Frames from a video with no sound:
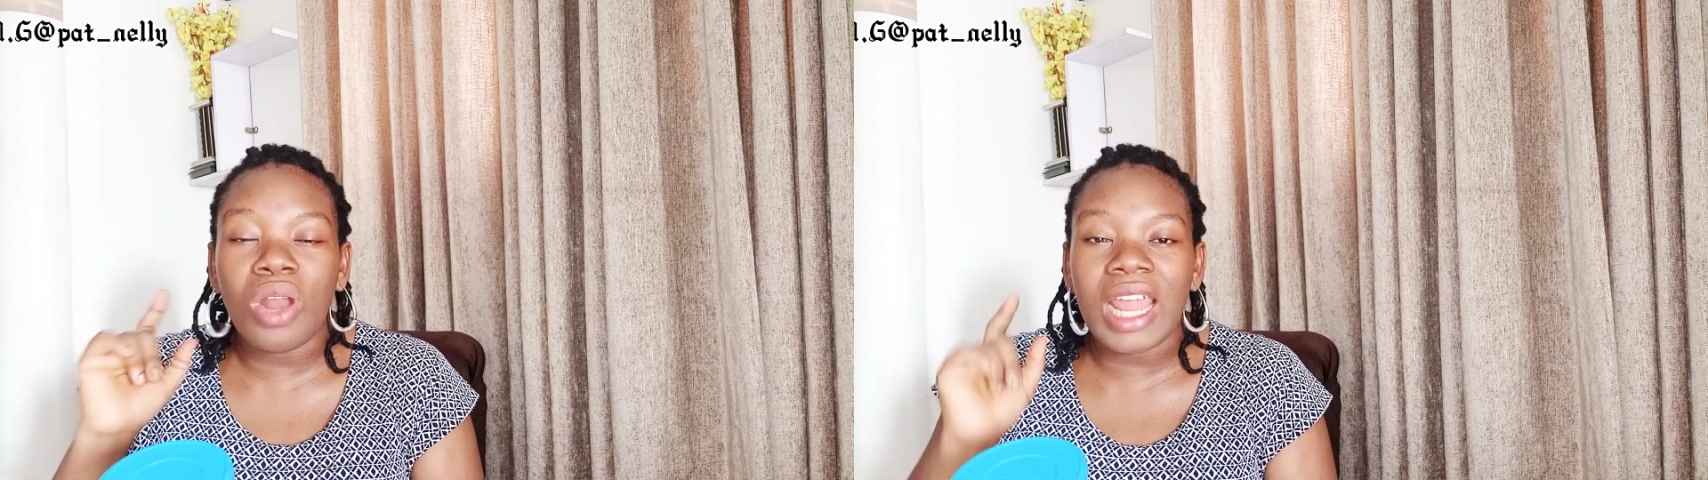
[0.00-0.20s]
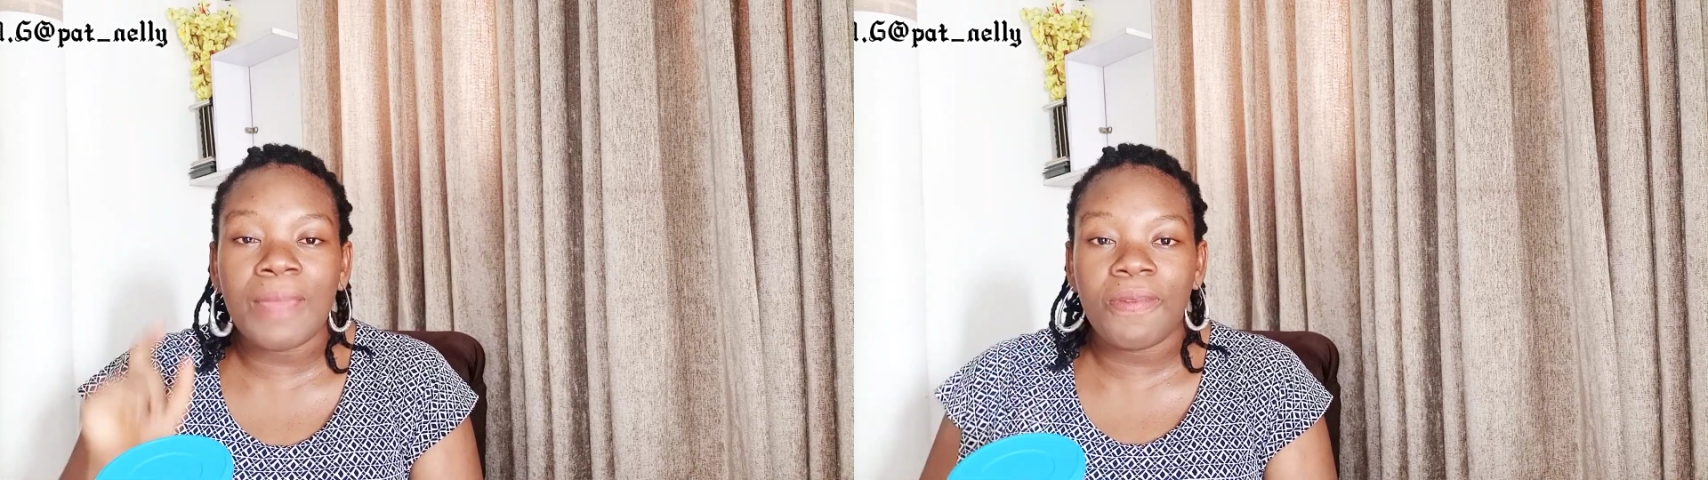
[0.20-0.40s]

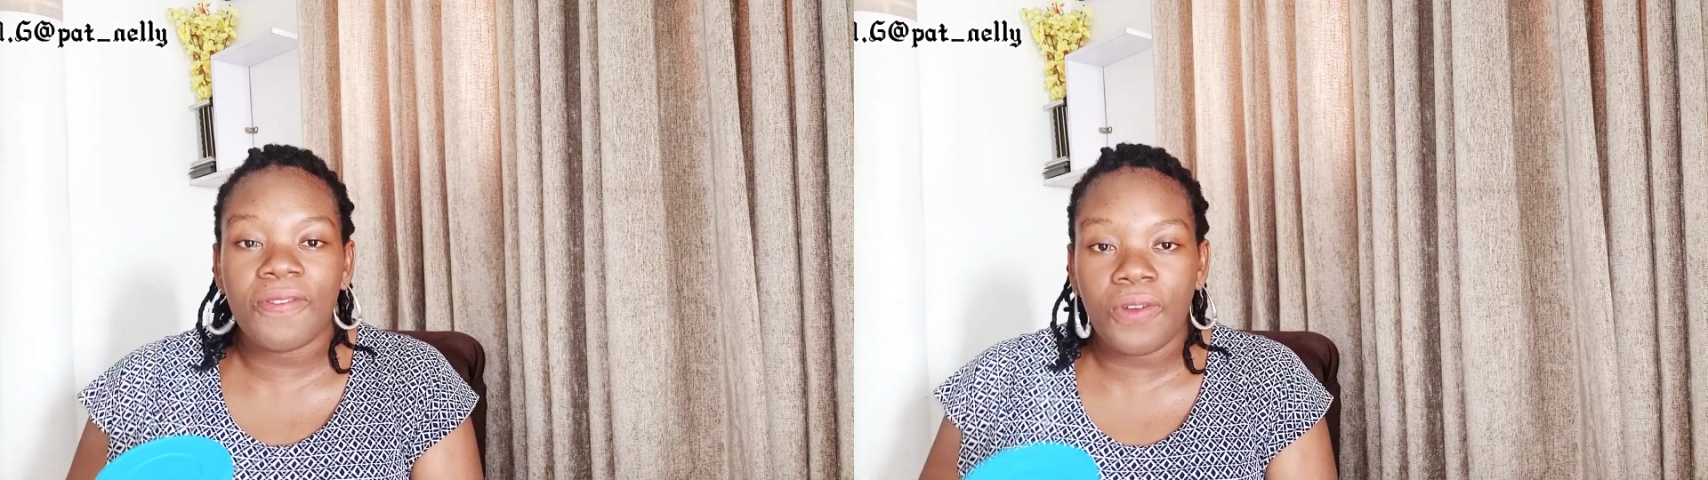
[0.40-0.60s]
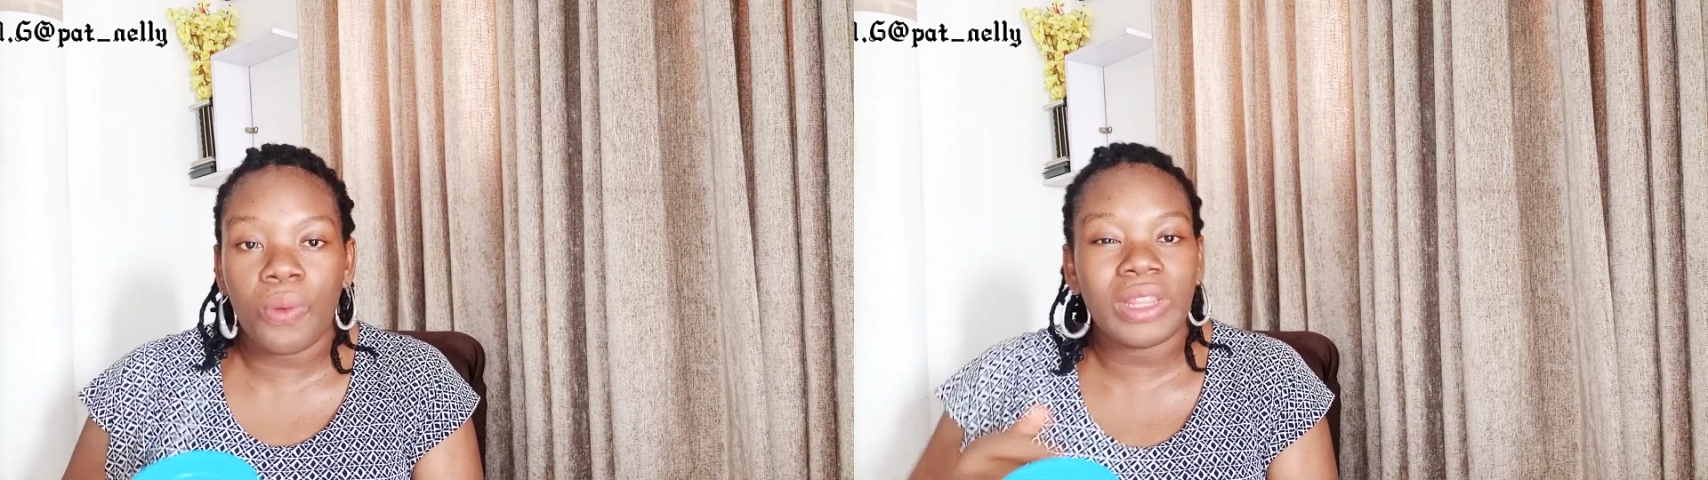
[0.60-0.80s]
Unlike
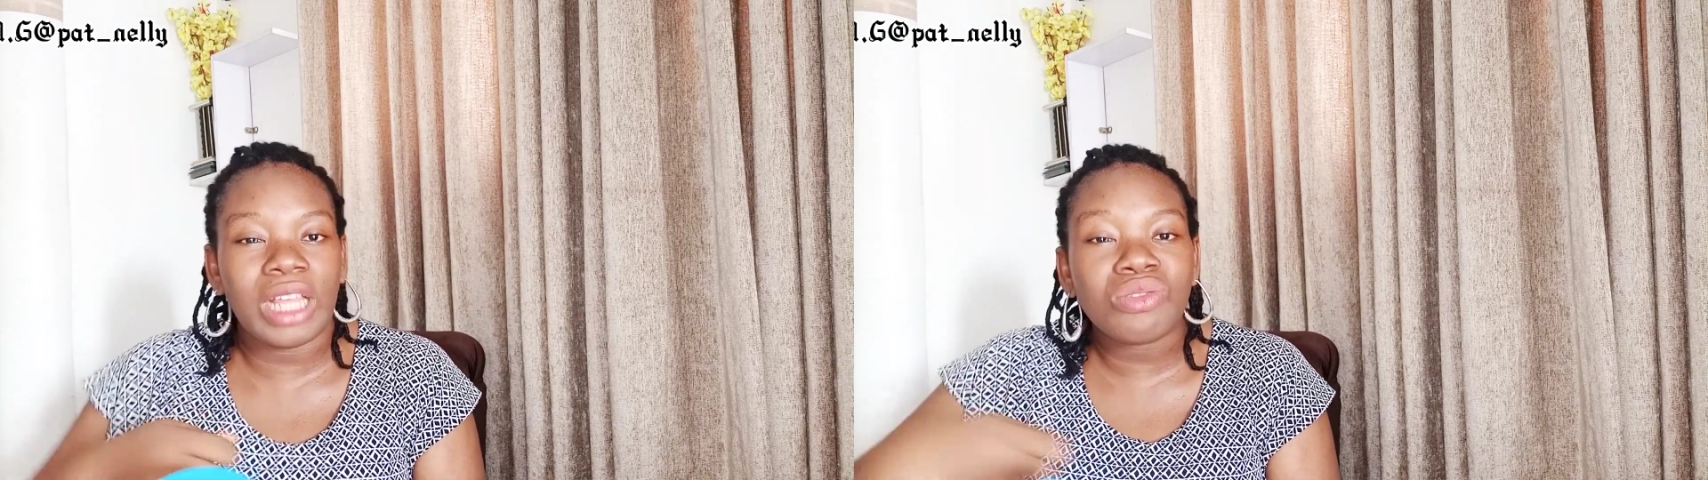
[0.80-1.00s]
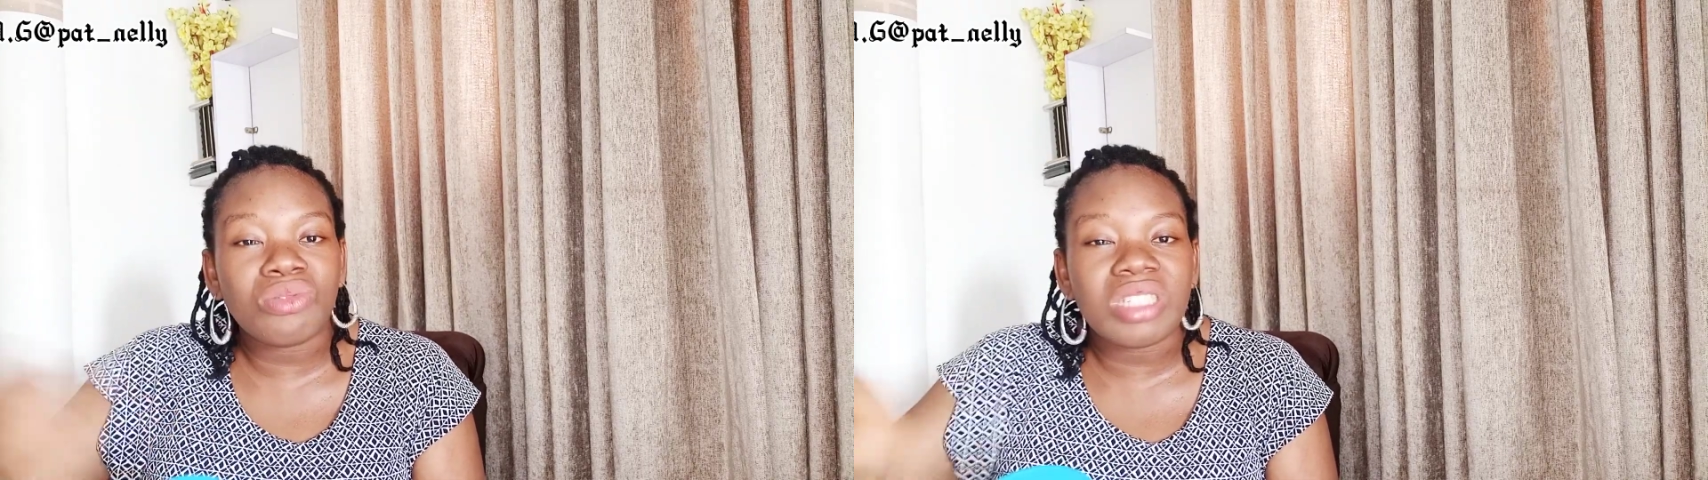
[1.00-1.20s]
before when I
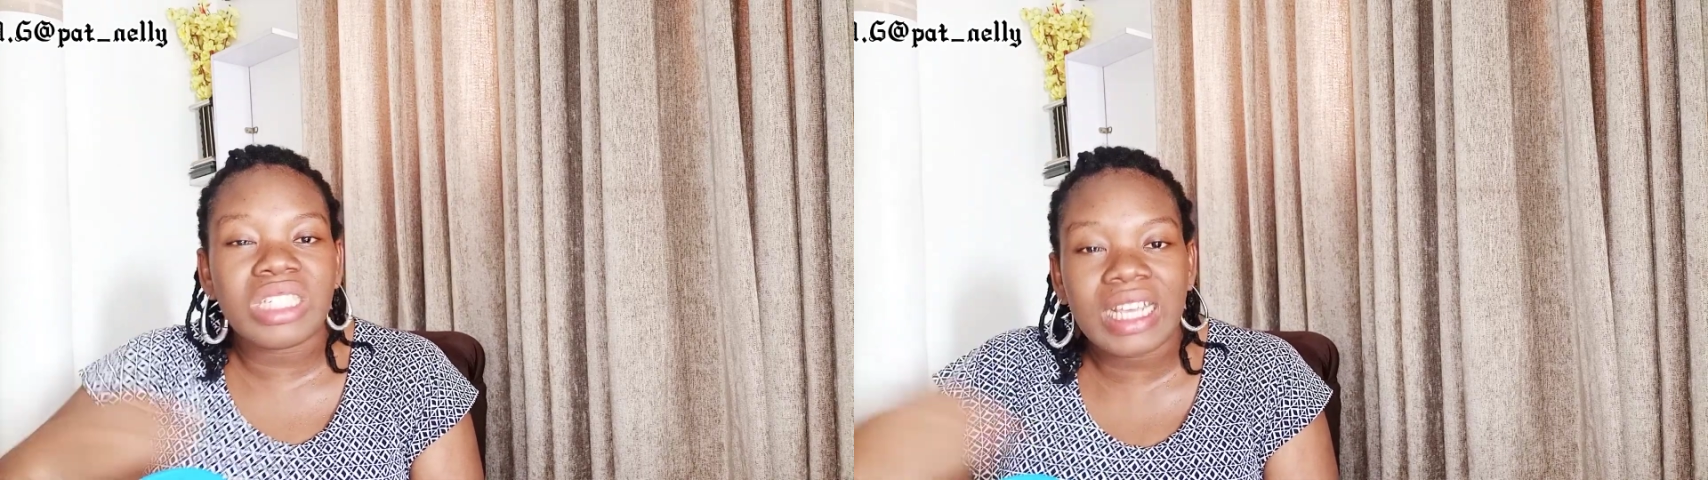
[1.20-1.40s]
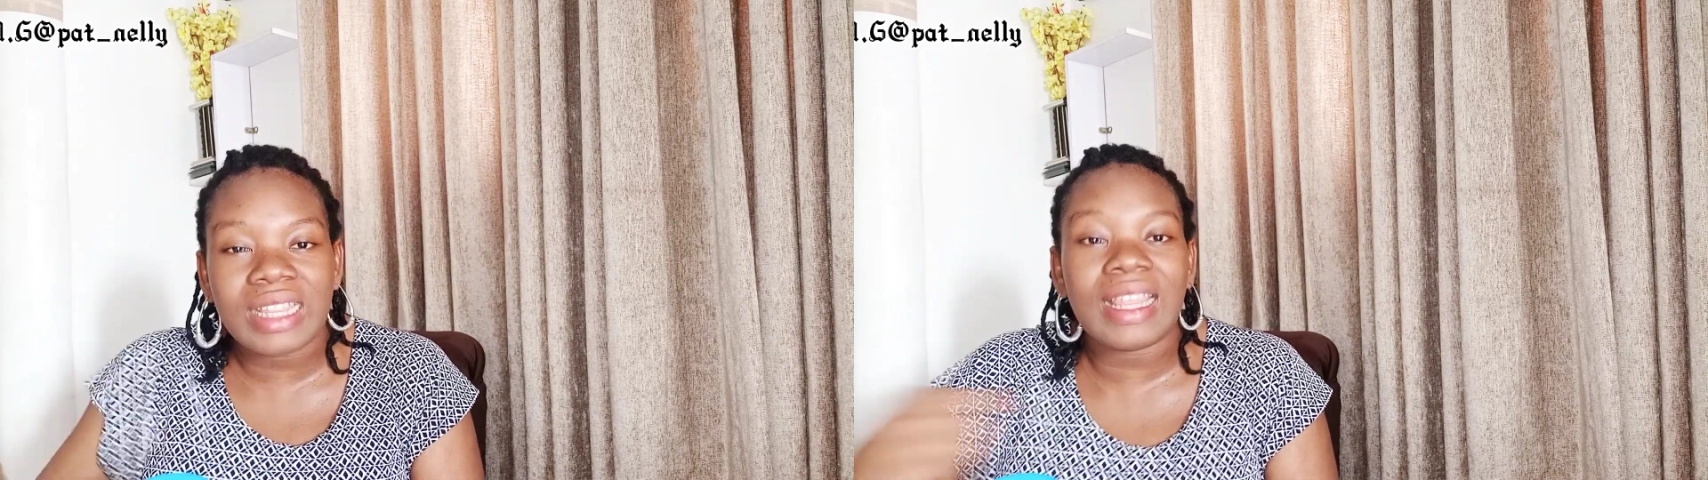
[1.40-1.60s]
used to
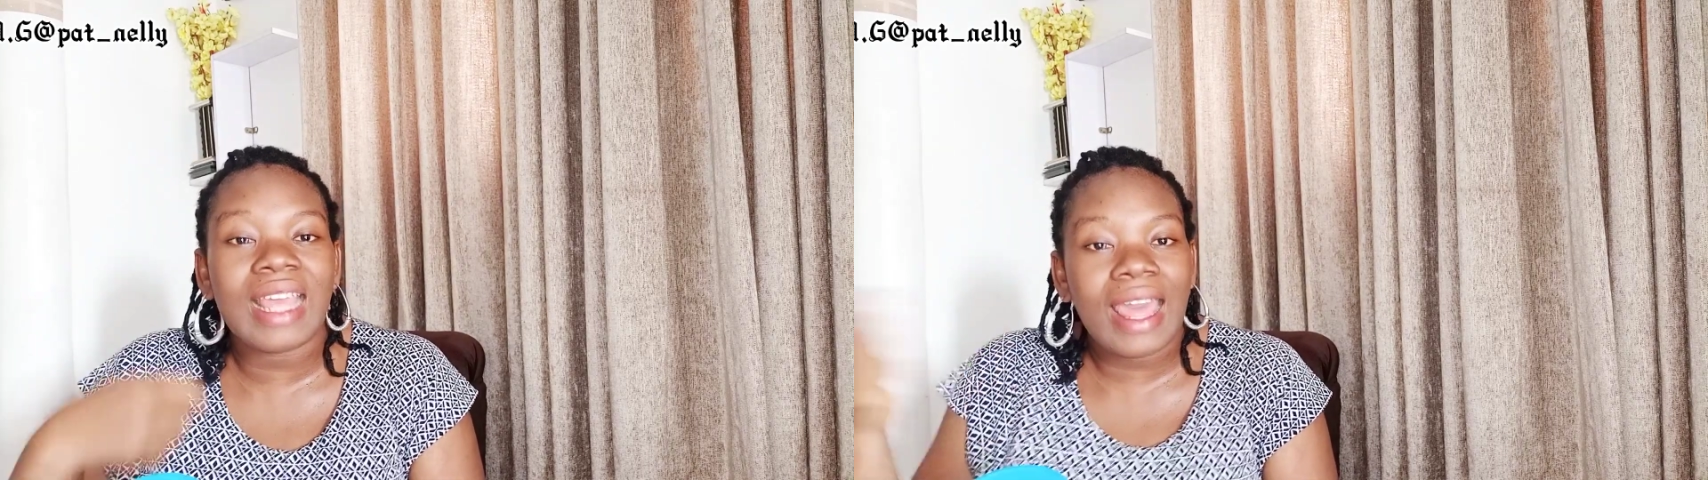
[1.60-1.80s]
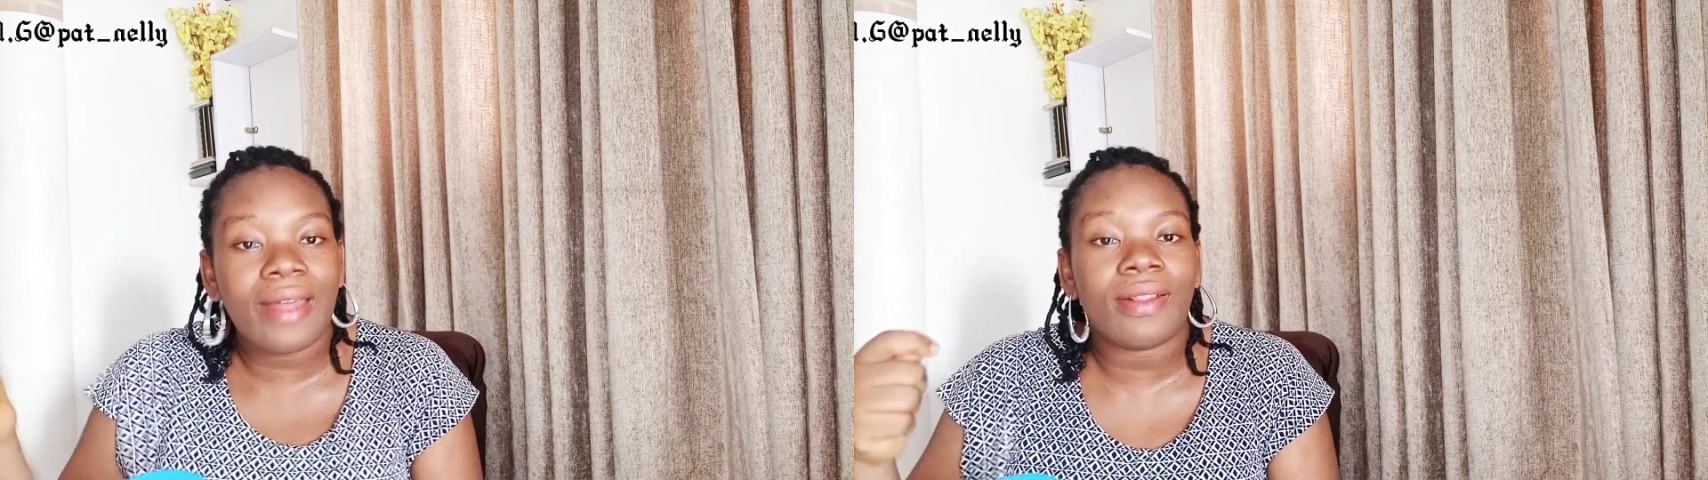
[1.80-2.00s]
shake
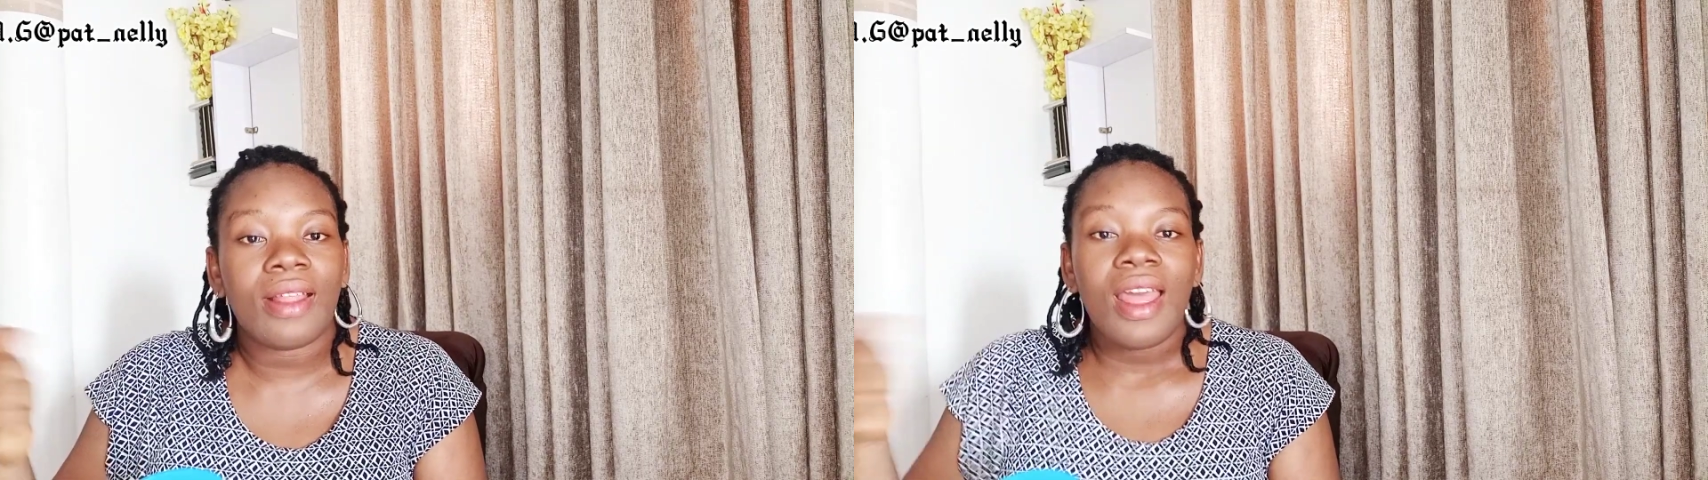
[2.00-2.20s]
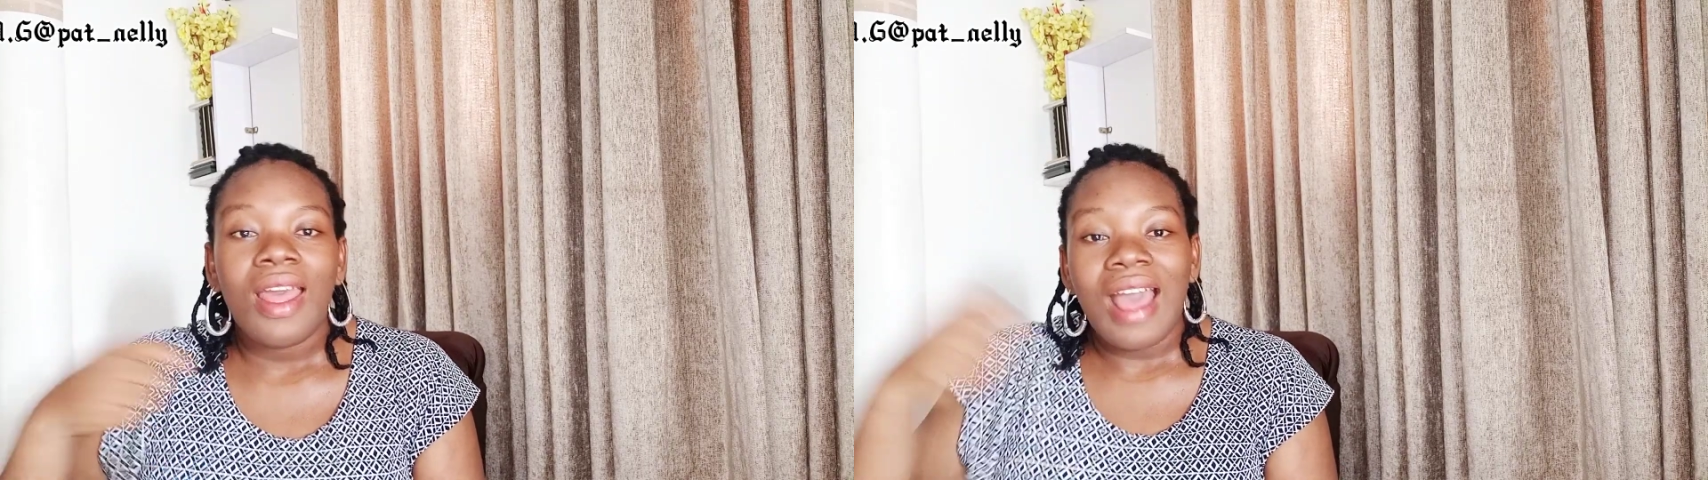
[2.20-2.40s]
the hell